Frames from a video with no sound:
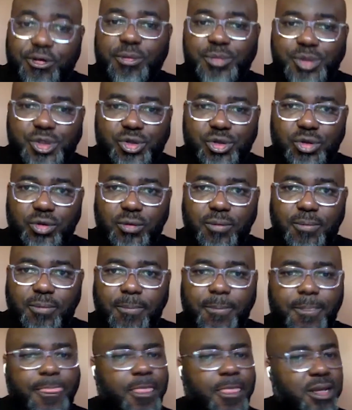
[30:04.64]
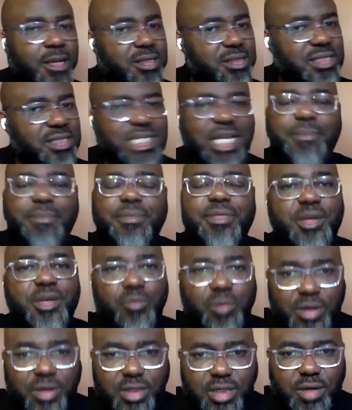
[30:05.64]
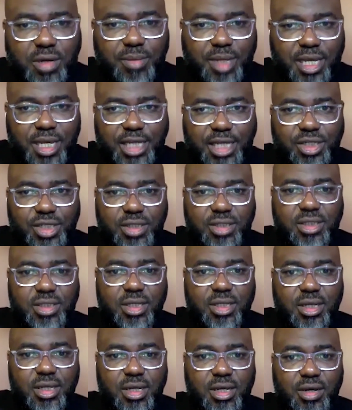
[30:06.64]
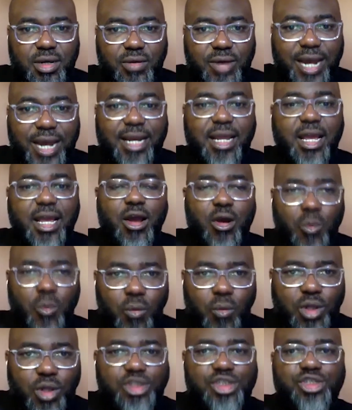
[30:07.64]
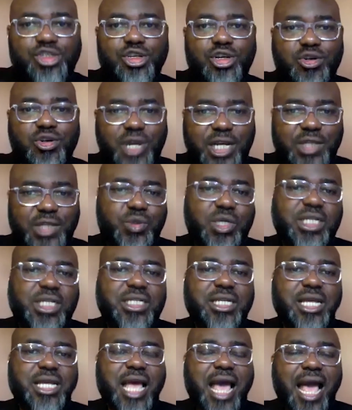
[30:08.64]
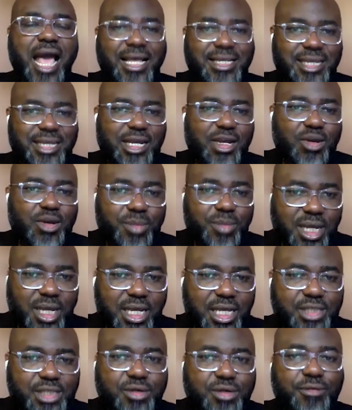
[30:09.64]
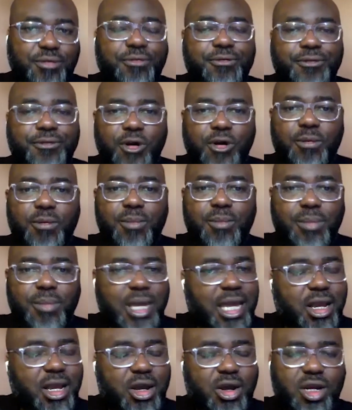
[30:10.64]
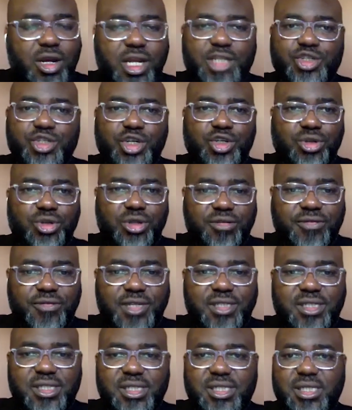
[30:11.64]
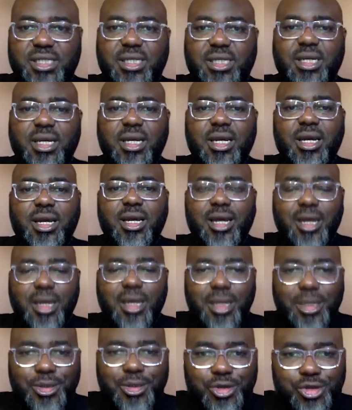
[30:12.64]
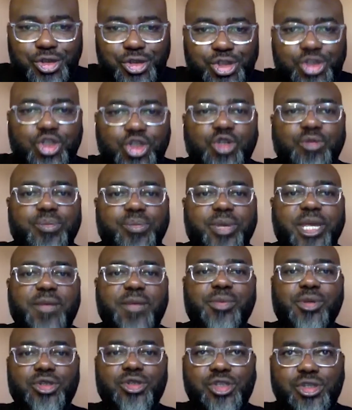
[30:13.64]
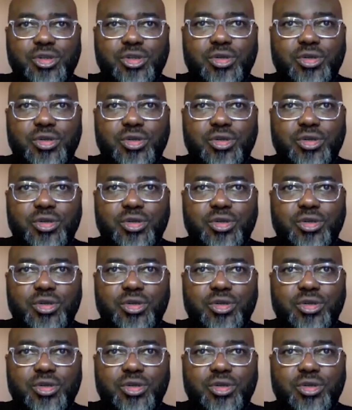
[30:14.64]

from school same thing with communication, right? Once you graduate as a communicator from a college or university, you should be able